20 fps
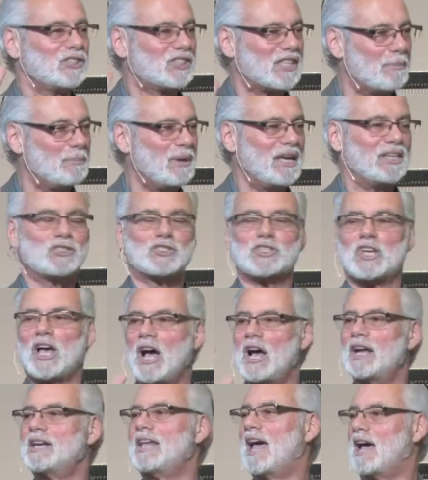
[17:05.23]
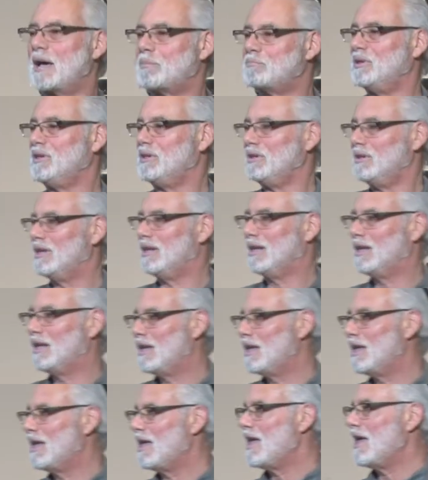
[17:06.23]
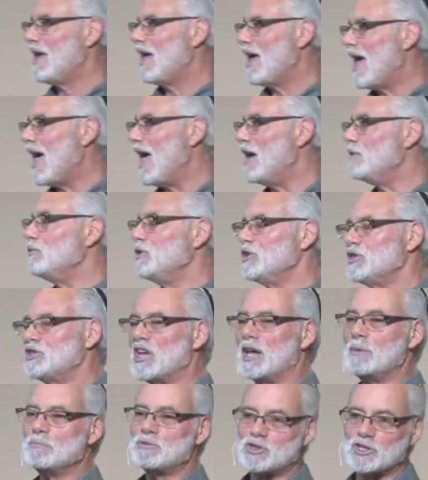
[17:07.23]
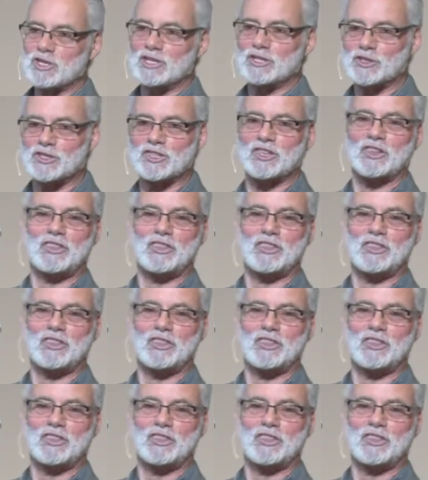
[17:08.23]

that makes God happy. And redemption is the